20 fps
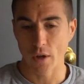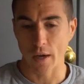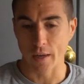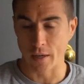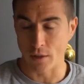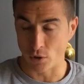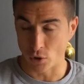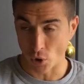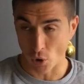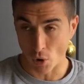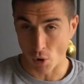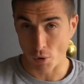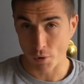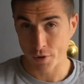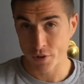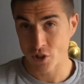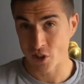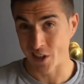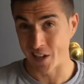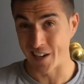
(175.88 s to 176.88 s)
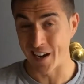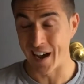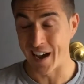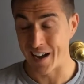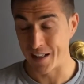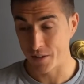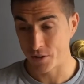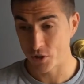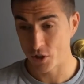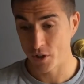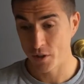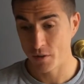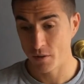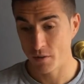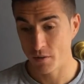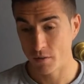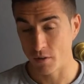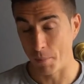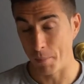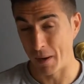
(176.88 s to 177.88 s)
an intolerance and an allergy,
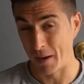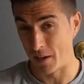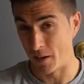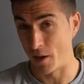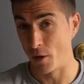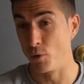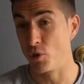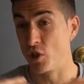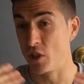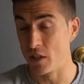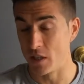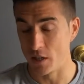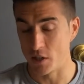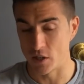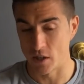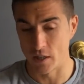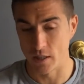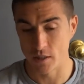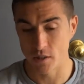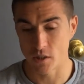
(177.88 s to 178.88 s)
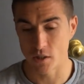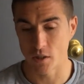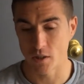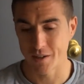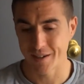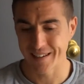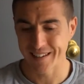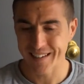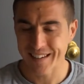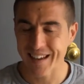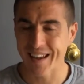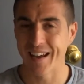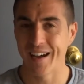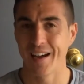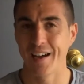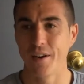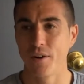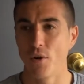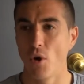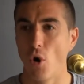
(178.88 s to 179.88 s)
depending on how serious it is,
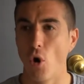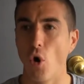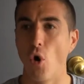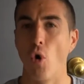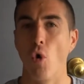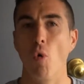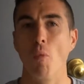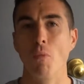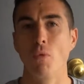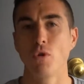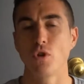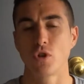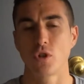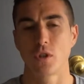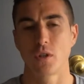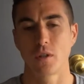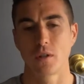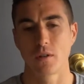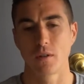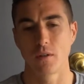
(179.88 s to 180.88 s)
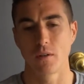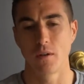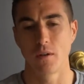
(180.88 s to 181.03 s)
can almost